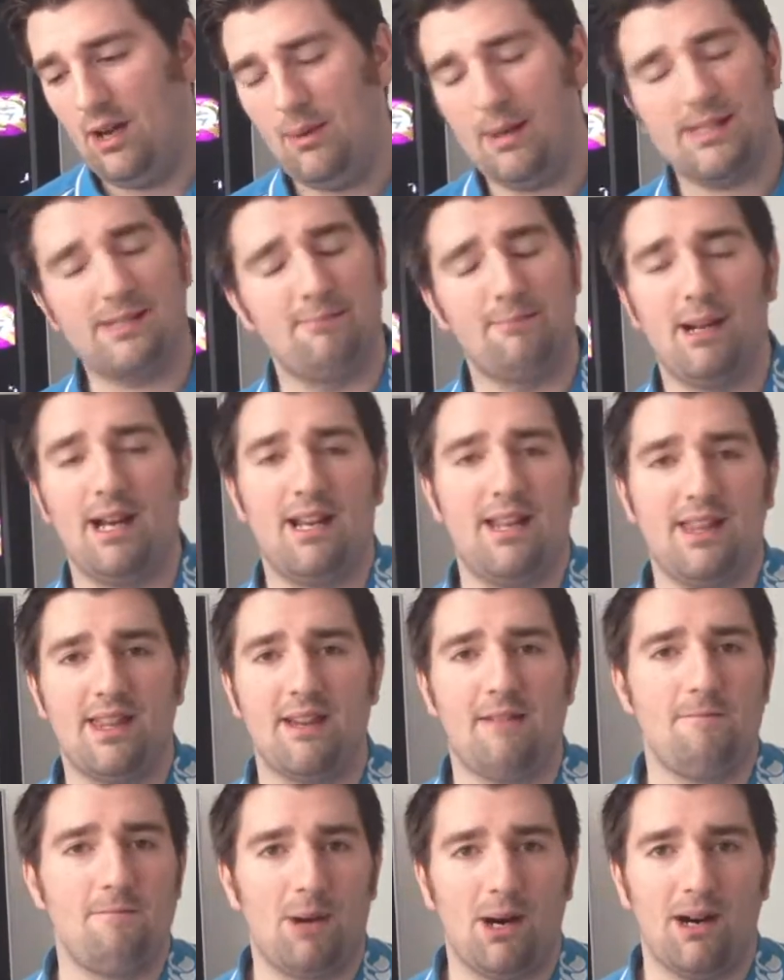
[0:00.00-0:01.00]
Who hasn't played
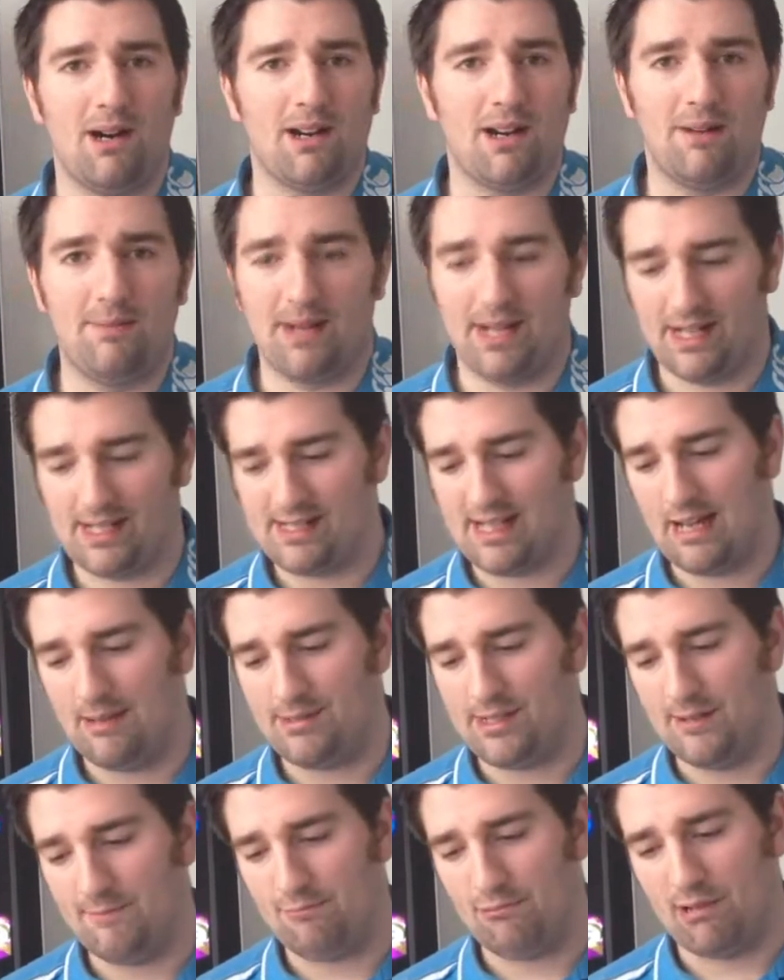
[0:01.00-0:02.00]
Theme Park? I mean, it's
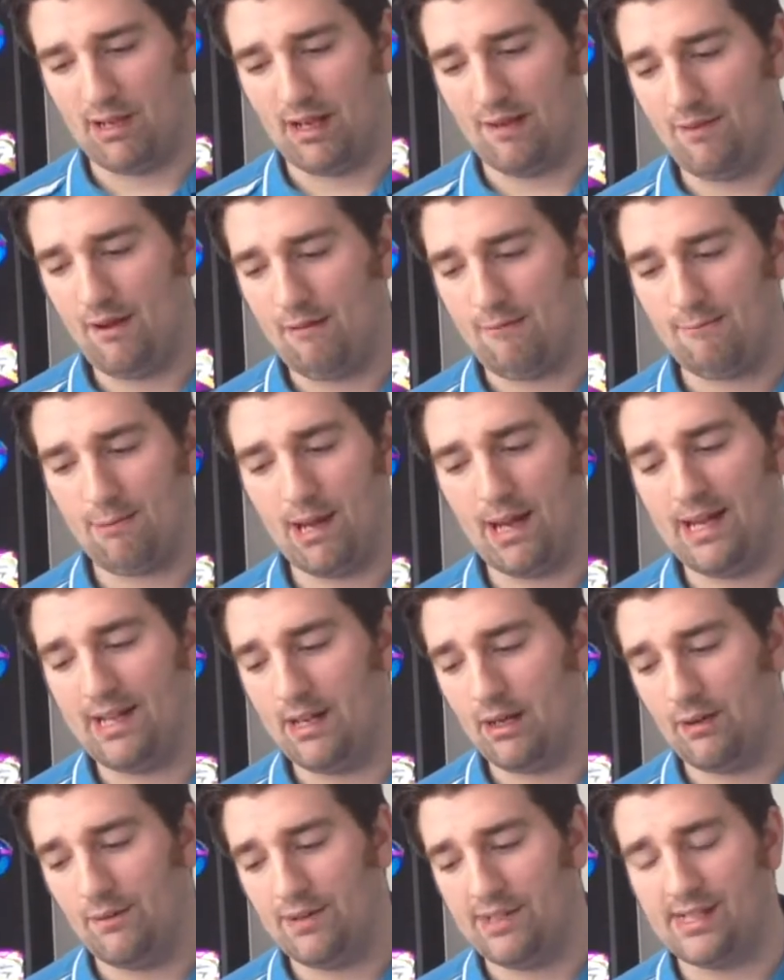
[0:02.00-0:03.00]
absolutely brilliant. If you haven't
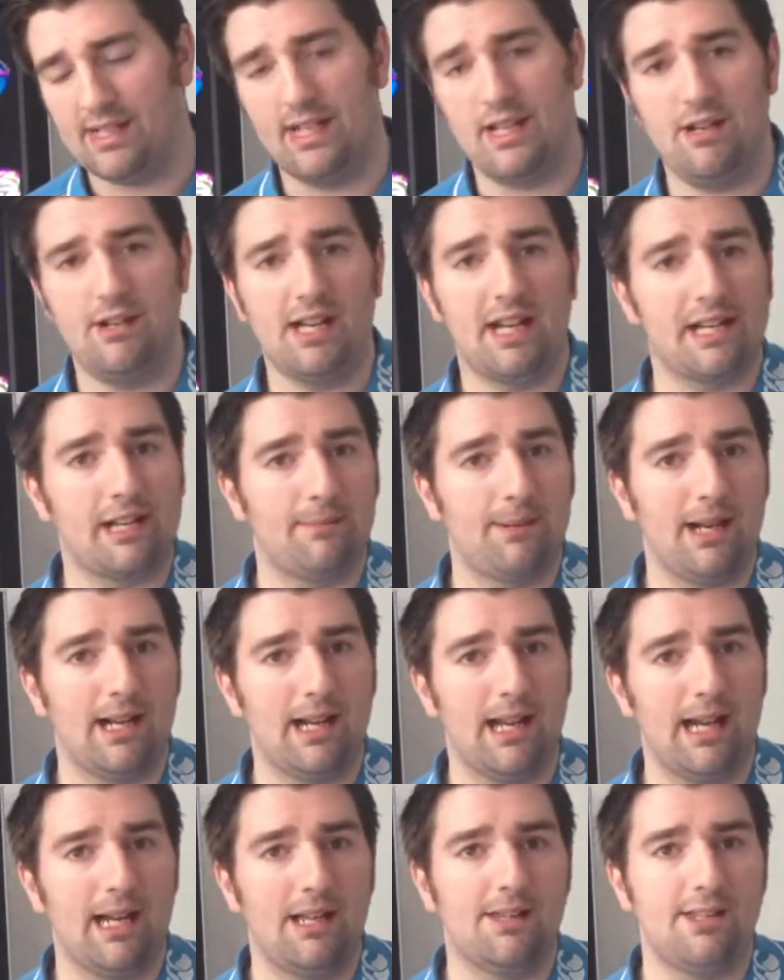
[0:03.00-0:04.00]
played it, obviously you take a bit
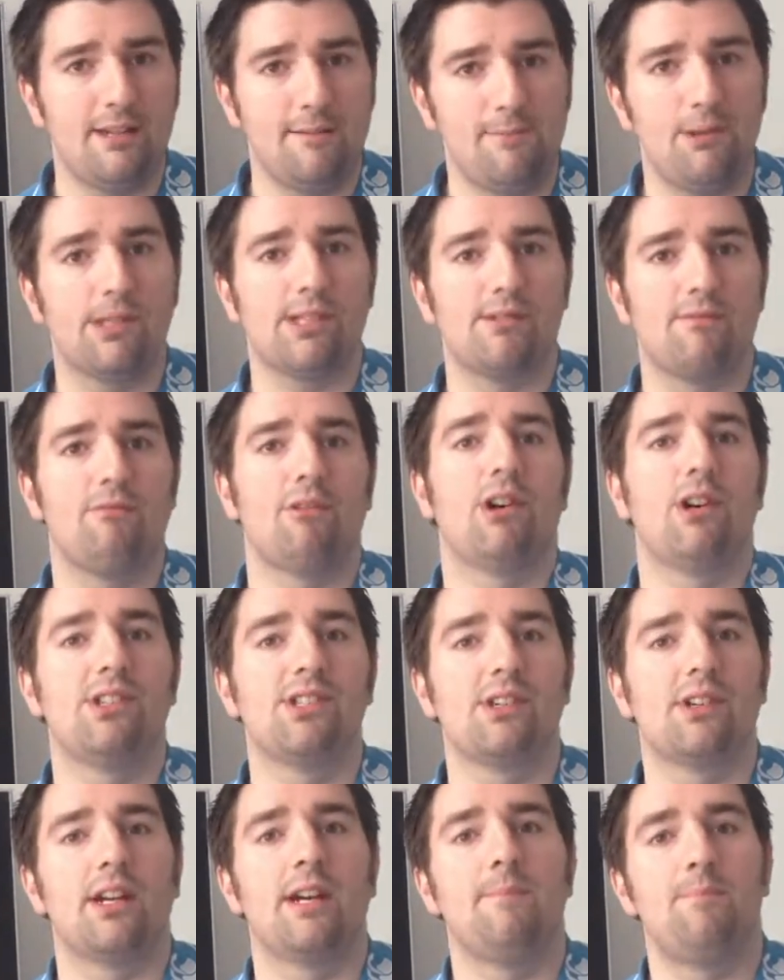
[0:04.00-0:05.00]
of land, you put some
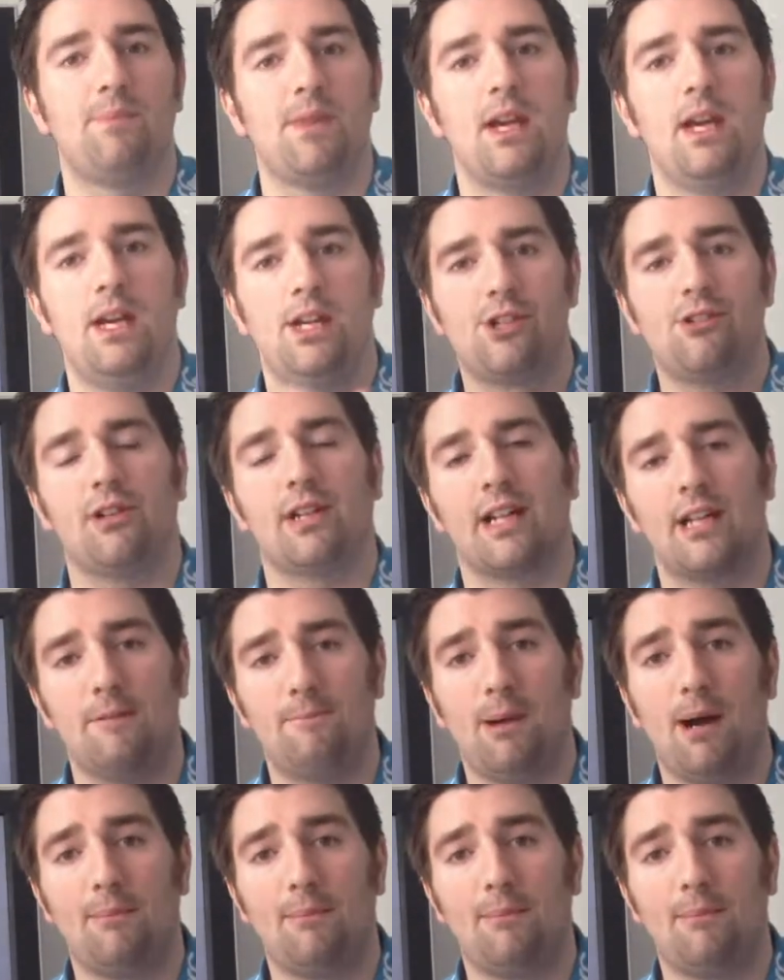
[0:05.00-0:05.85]
rides on it, try and get the